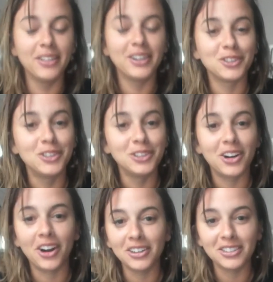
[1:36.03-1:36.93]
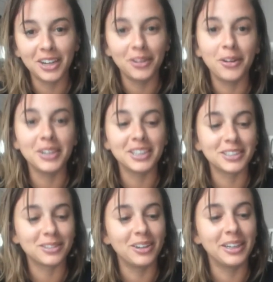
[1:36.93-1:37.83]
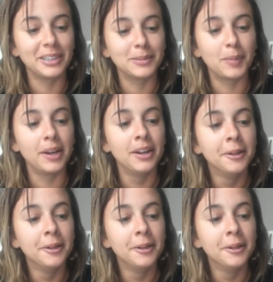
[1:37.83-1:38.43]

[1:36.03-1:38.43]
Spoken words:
There's two cards. I don't know what this one is, but